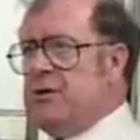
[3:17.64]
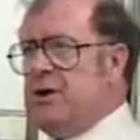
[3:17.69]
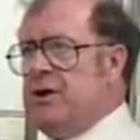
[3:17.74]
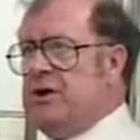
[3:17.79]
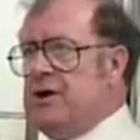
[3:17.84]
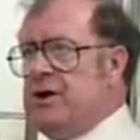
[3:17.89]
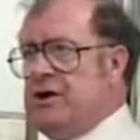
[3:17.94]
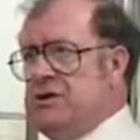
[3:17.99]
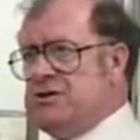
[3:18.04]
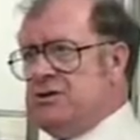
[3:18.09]

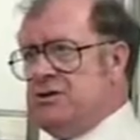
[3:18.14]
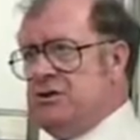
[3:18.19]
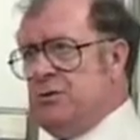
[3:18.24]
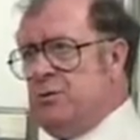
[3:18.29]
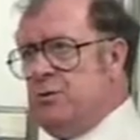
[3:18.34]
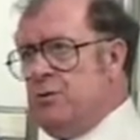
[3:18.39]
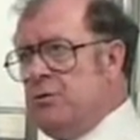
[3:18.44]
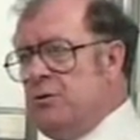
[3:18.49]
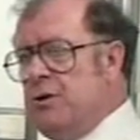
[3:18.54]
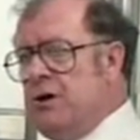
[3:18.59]
coagulation and
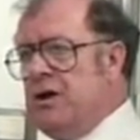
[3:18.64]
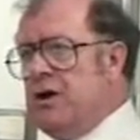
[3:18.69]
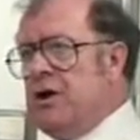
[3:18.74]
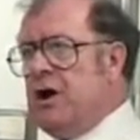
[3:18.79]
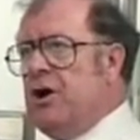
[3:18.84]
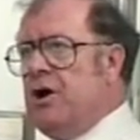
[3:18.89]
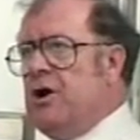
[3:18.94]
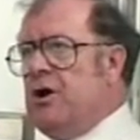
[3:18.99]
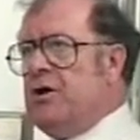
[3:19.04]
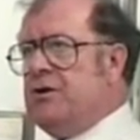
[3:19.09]
will
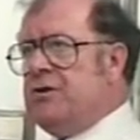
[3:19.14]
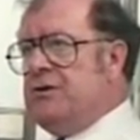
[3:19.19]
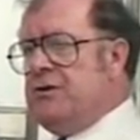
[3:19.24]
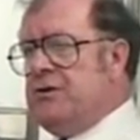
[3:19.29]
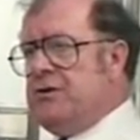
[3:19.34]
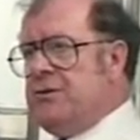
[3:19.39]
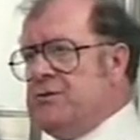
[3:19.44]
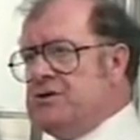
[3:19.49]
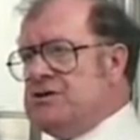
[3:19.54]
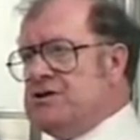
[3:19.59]
harden
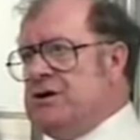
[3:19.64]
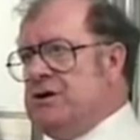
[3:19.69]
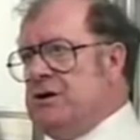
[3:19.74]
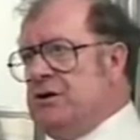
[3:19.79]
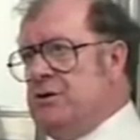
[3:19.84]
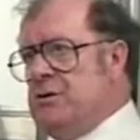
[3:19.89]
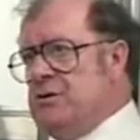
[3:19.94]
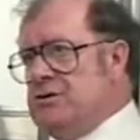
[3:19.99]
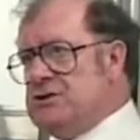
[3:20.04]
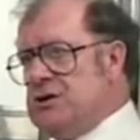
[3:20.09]
the
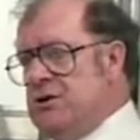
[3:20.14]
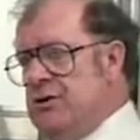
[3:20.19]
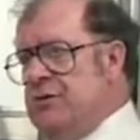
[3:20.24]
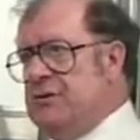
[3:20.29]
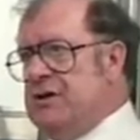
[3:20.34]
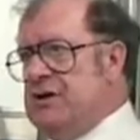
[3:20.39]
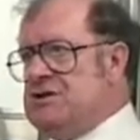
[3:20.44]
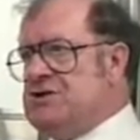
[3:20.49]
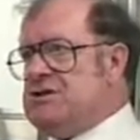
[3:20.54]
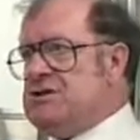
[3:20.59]
materials on
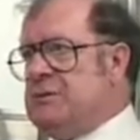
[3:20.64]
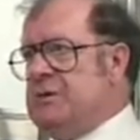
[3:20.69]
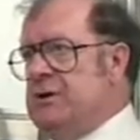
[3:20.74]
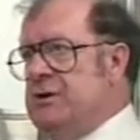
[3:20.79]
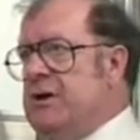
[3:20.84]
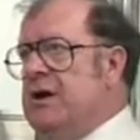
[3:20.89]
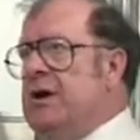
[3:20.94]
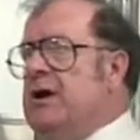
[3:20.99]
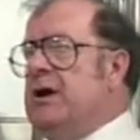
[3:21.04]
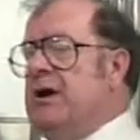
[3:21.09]
the instrument
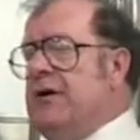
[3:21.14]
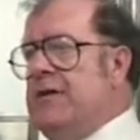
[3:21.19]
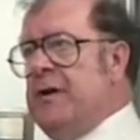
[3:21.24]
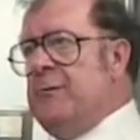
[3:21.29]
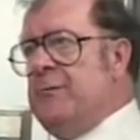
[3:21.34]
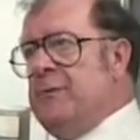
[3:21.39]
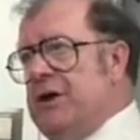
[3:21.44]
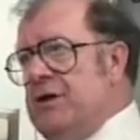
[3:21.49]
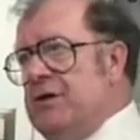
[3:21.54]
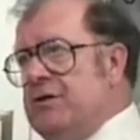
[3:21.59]
and then
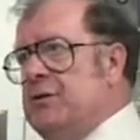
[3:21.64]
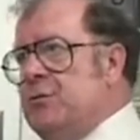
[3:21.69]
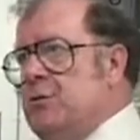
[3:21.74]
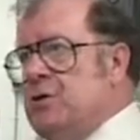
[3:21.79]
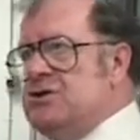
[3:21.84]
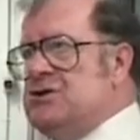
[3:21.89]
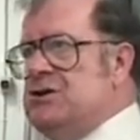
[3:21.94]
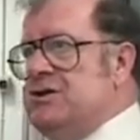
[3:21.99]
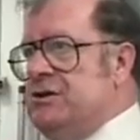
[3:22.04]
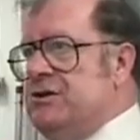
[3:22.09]
make the
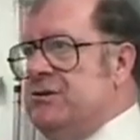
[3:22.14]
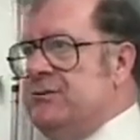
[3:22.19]
washing